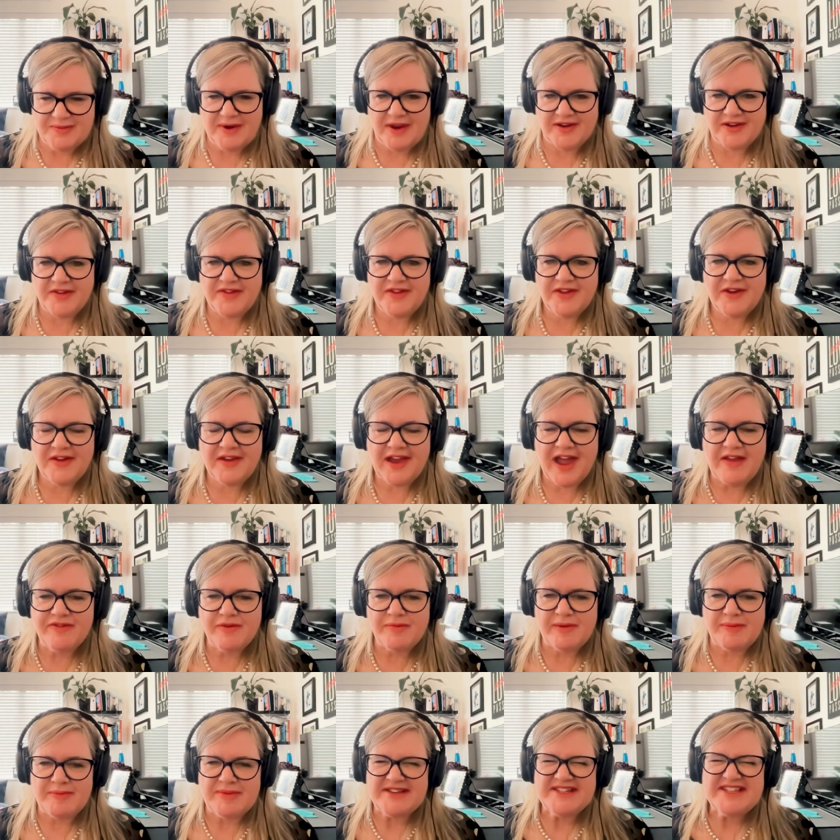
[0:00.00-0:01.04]
I mean, I don't think I'll
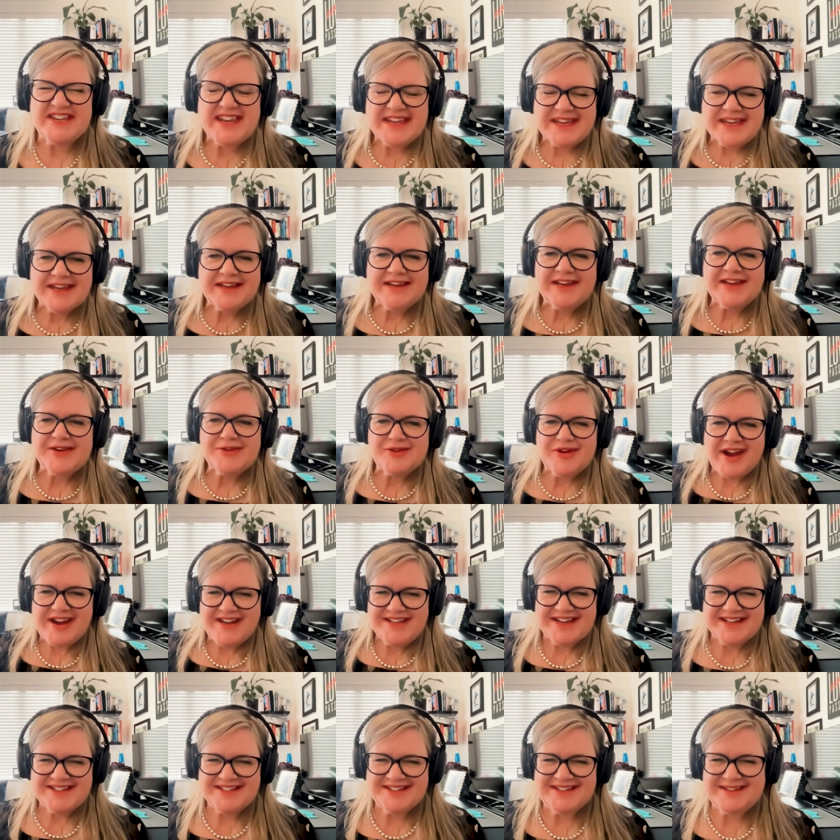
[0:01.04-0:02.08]
ever be particularly
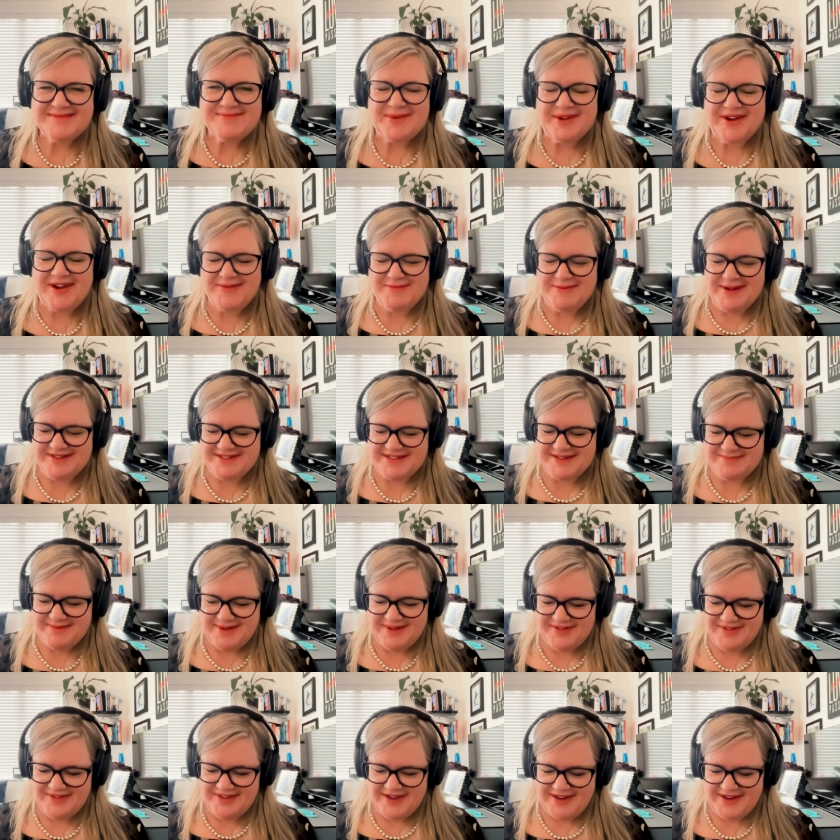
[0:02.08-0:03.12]
great at it, but I must
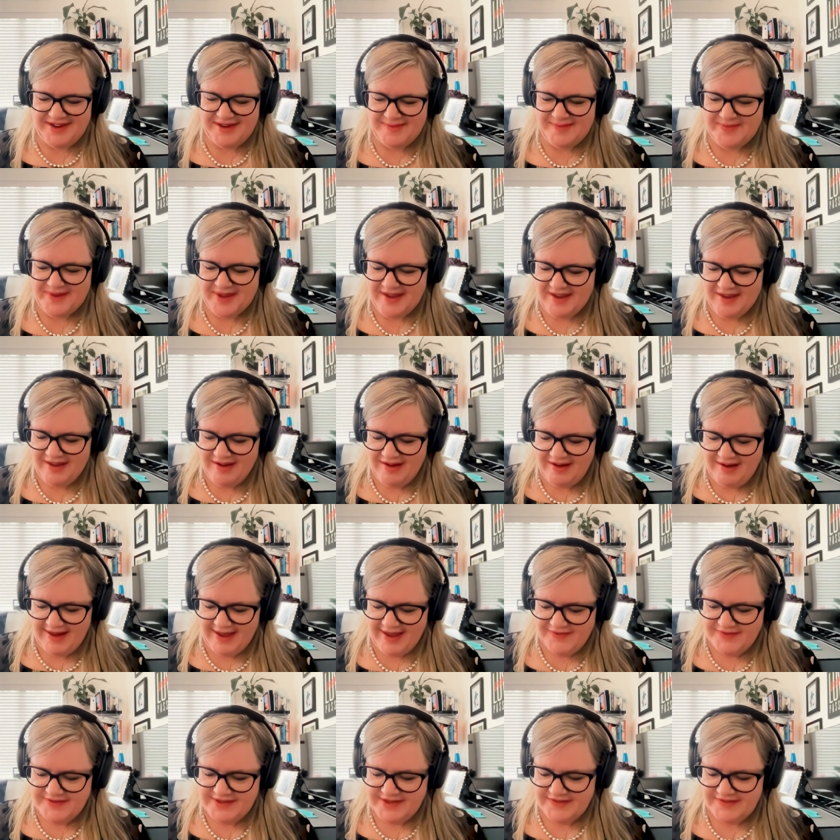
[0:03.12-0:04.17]
admit that
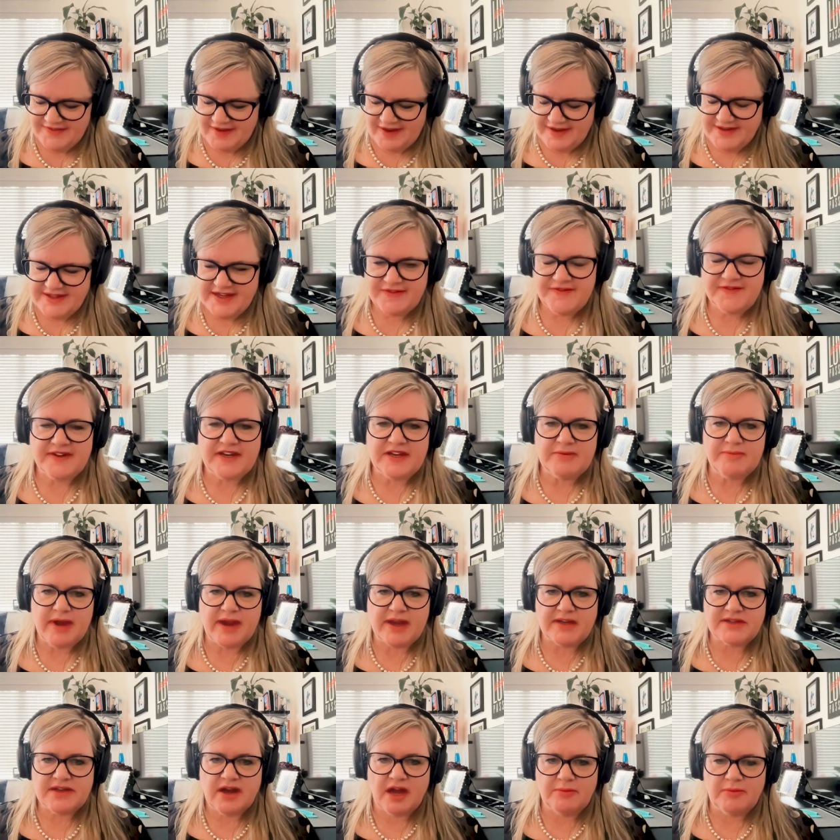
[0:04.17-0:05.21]
I definitely
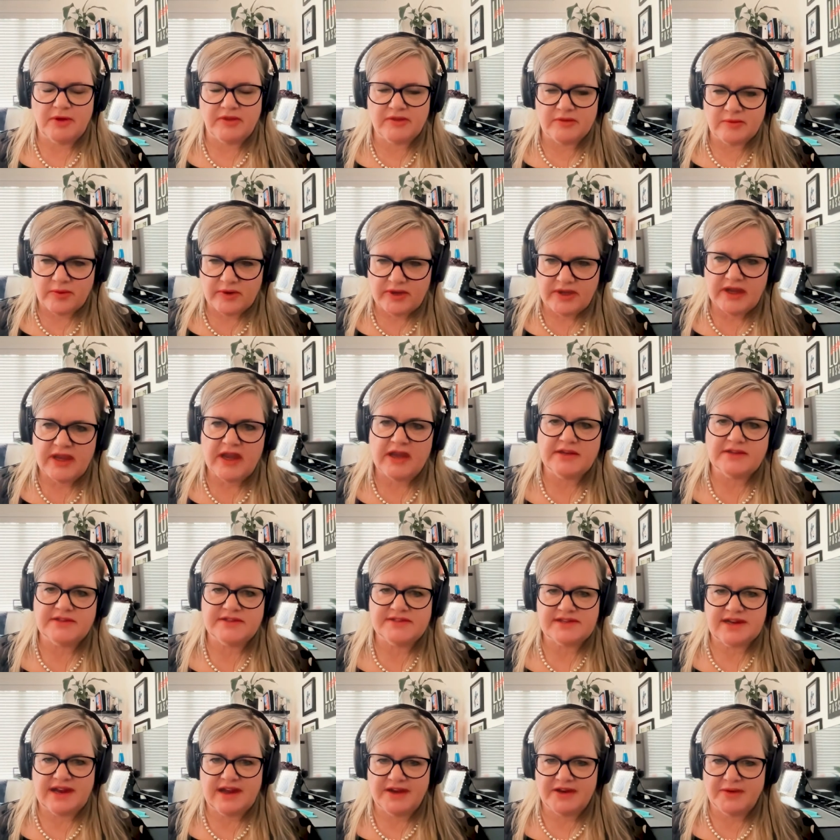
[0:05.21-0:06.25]
make time on the
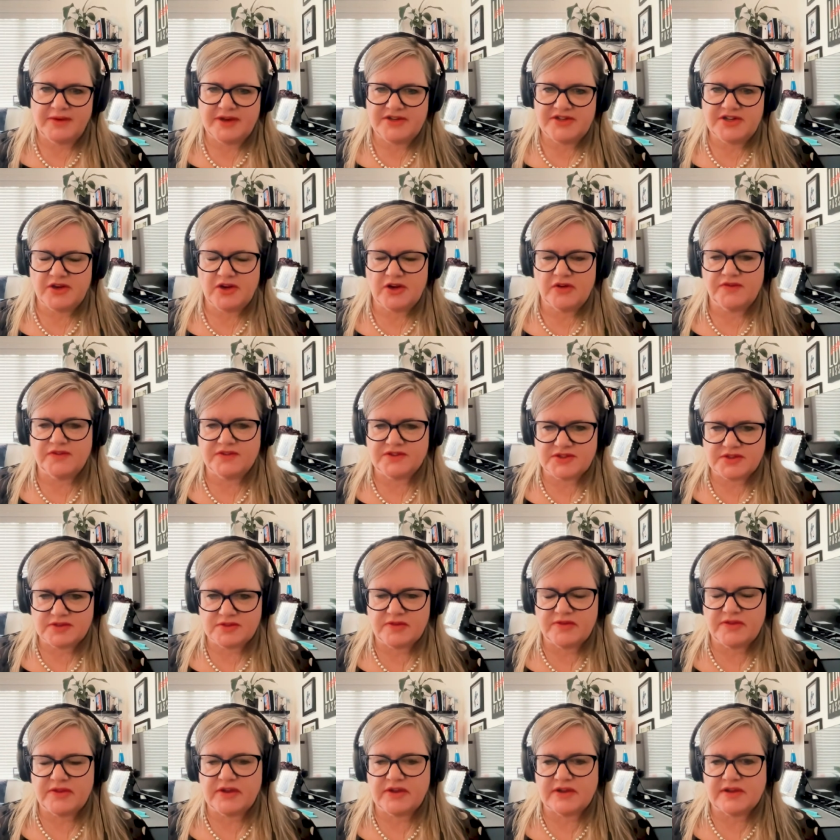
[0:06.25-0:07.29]
weekends now to actually go off and
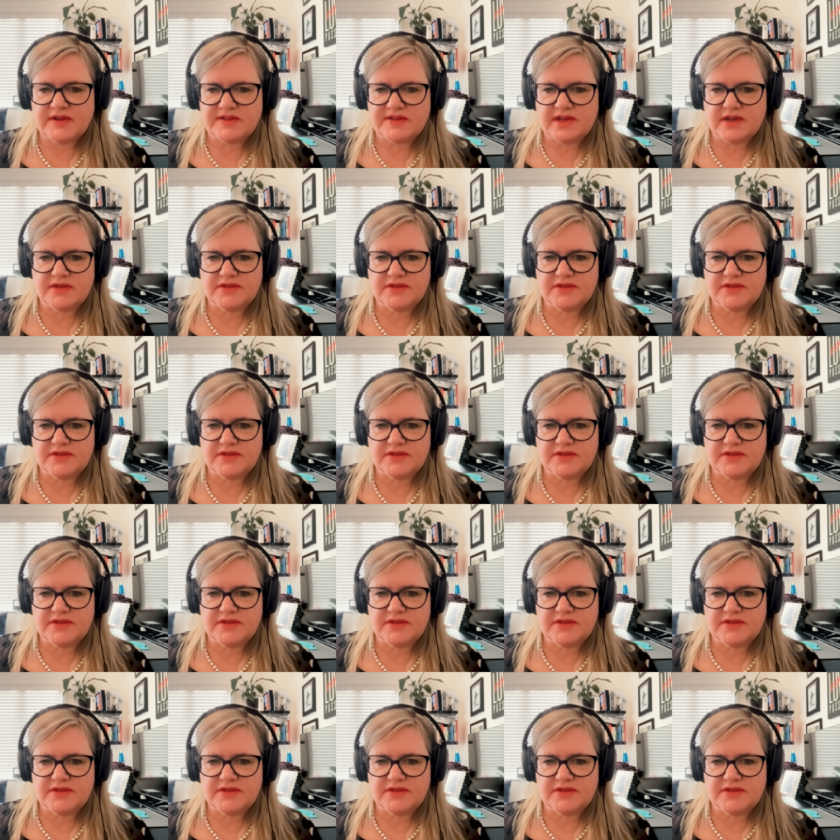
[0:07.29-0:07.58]
do things.